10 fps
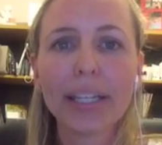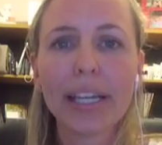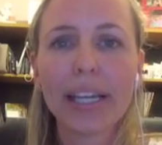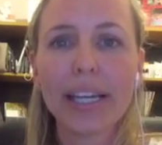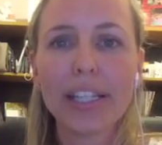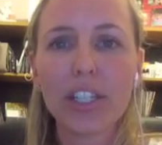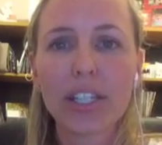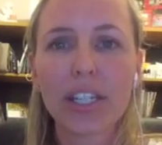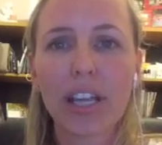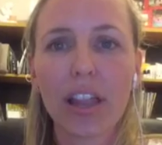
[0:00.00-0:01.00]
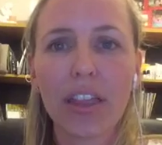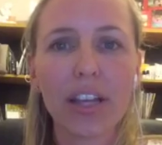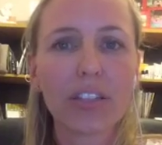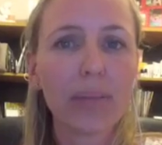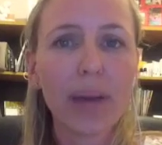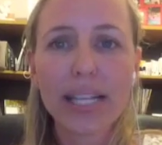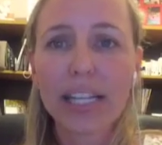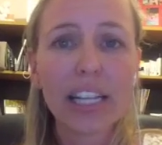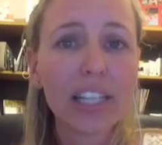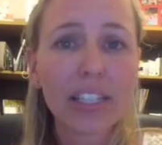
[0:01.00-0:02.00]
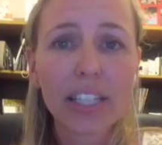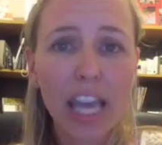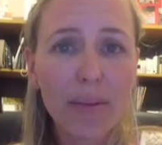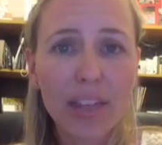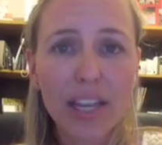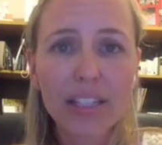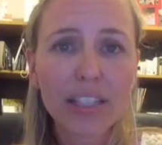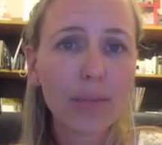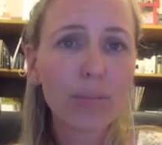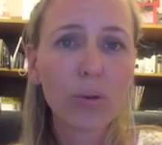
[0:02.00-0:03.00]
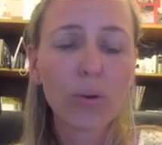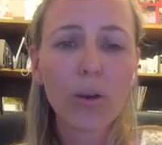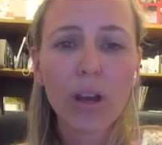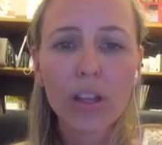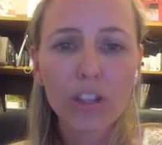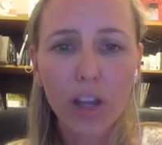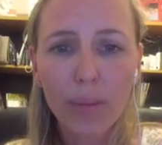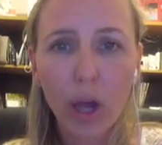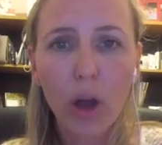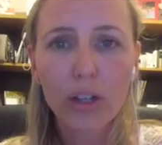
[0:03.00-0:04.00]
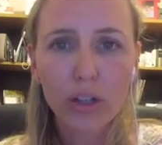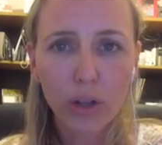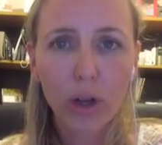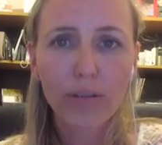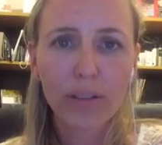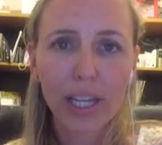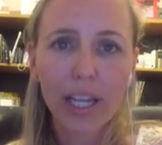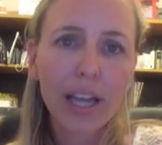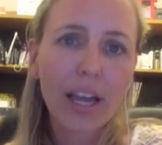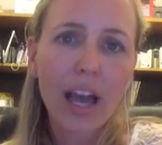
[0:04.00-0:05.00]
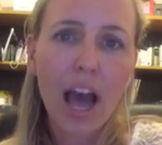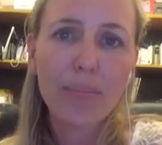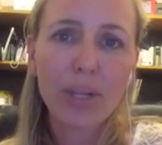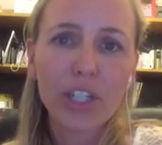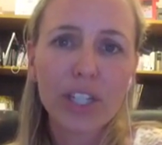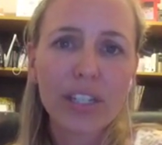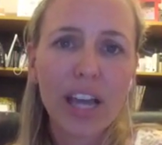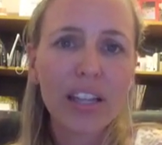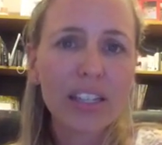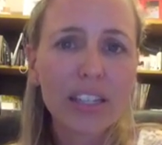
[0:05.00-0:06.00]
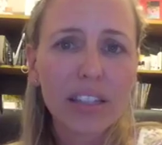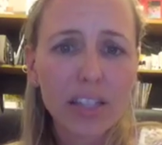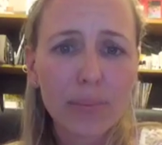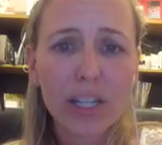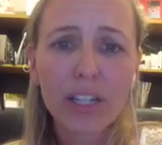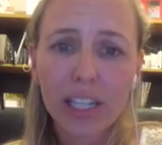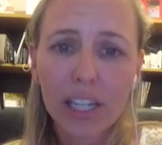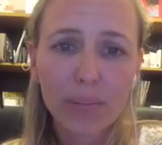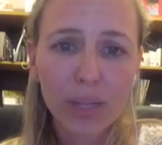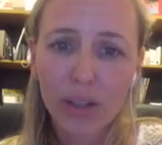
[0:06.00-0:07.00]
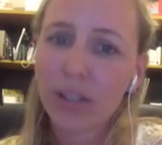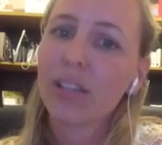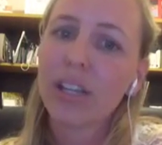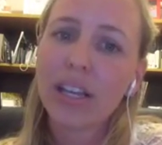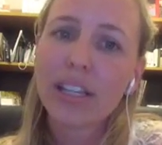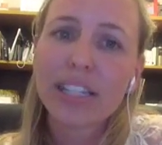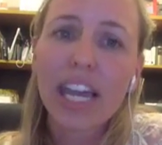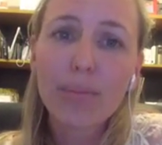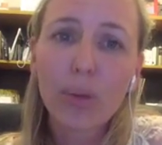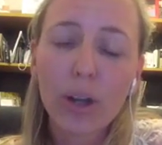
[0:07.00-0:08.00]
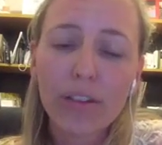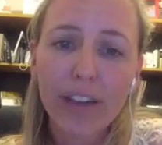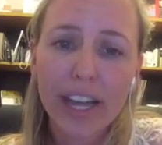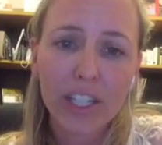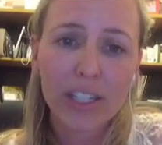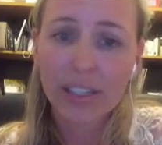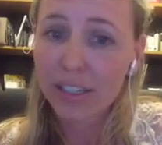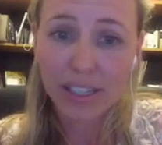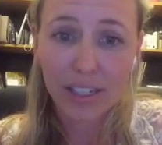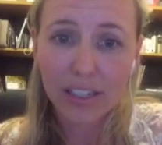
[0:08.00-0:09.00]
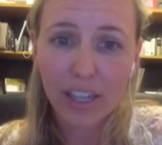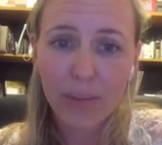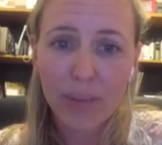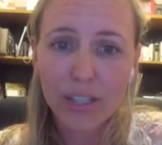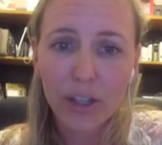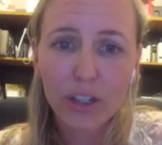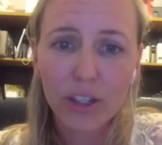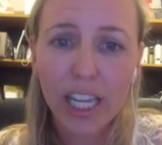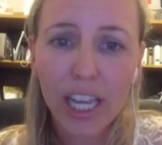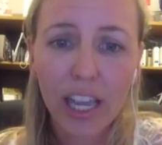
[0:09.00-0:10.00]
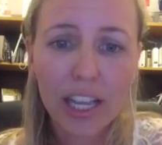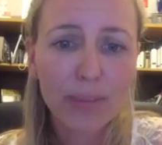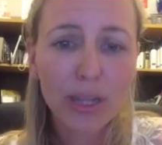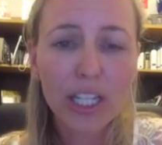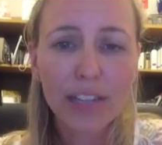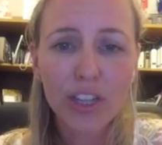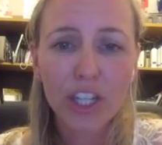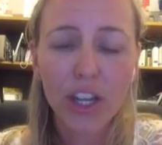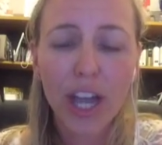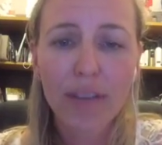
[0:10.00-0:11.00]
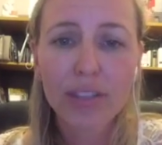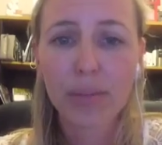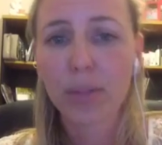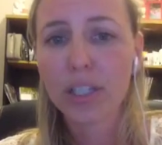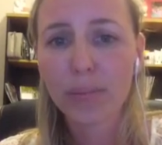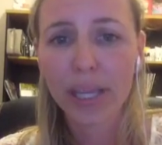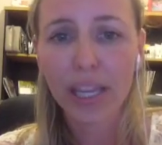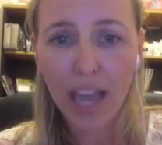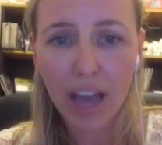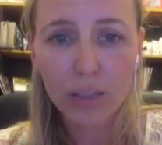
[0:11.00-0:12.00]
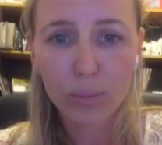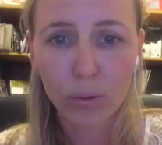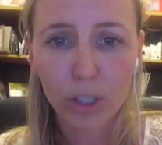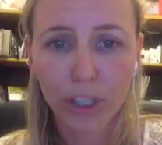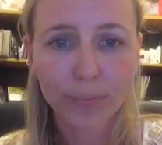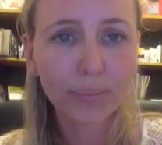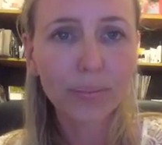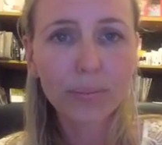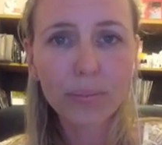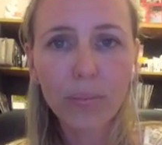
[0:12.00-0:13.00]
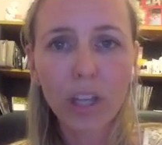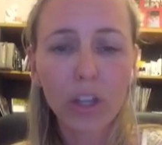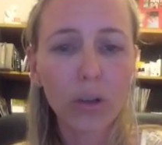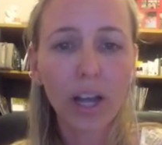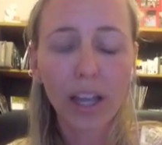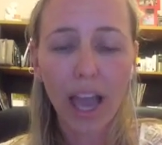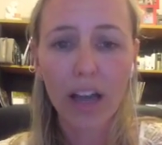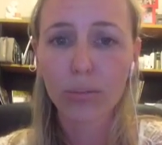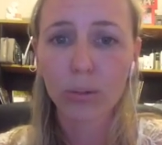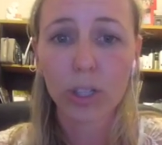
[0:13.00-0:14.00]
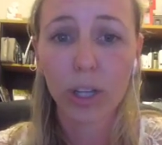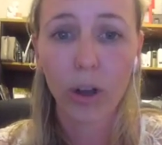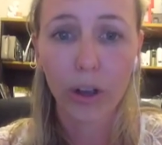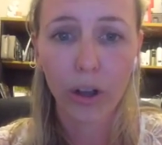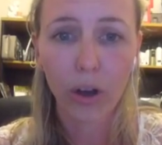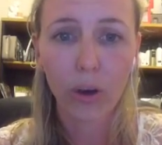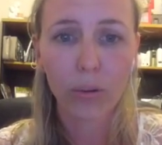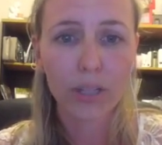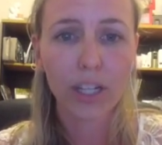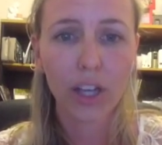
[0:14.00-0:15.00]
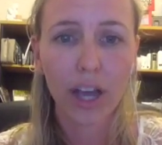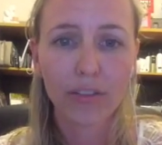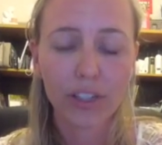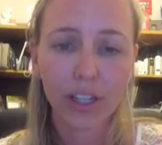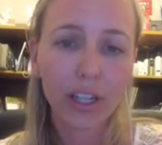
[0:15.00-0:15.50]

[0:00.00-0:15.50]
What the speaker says: is just another thing. So basically just keep things simple, don't be too overly ambitious, and this is especially because staying motivated can be so tricky, especially if you don't have someone to be accountable to. You're accountable to your own goals and you have to